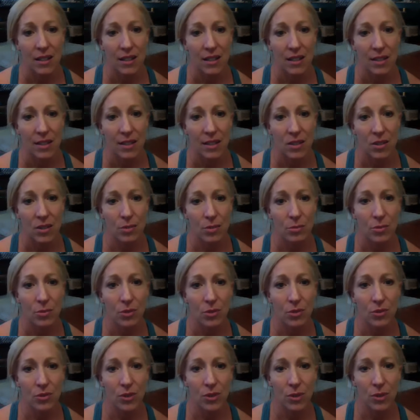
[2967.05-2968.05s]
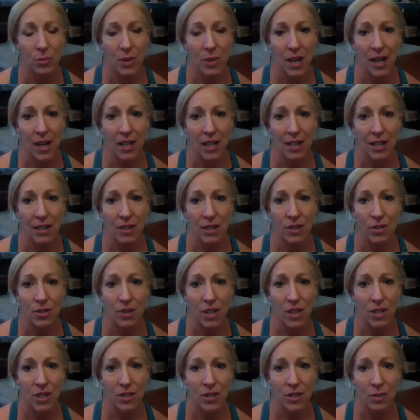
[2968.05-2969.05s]
to move your body, to
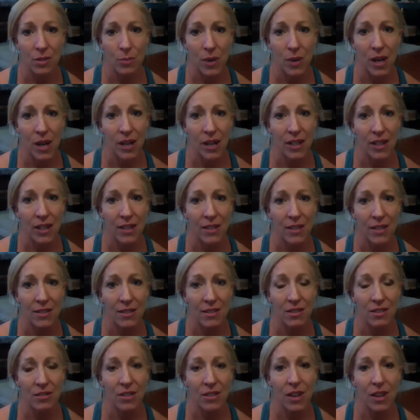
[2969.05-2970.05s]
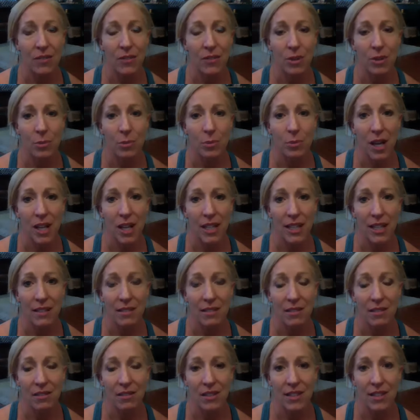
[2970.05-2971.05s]
trust your body, to love your body,
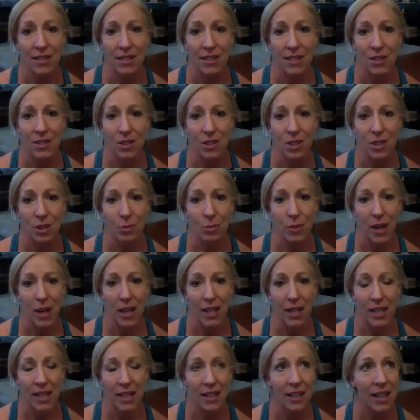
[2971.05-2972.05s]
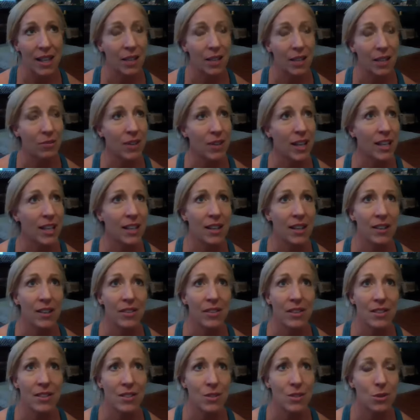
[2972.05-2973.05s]
to listen to your body. Like right here,
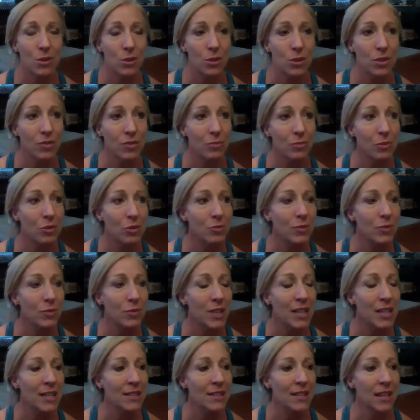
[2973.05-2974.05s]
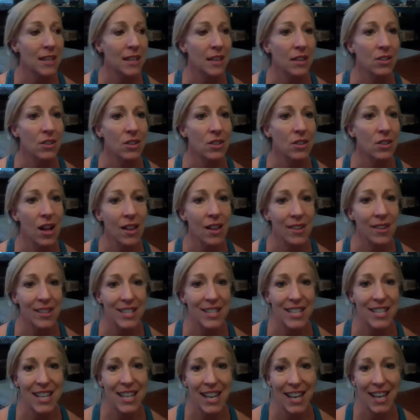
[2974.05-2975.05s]
this intuitive movement, it's like
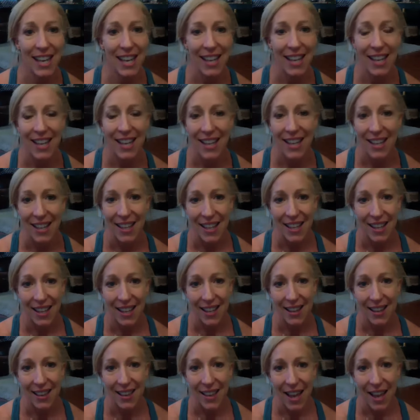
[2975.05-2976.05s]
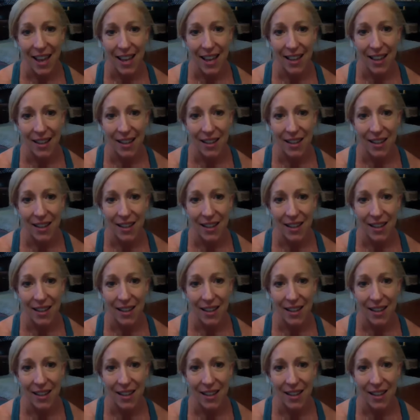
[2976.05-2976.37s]
acknowledging that,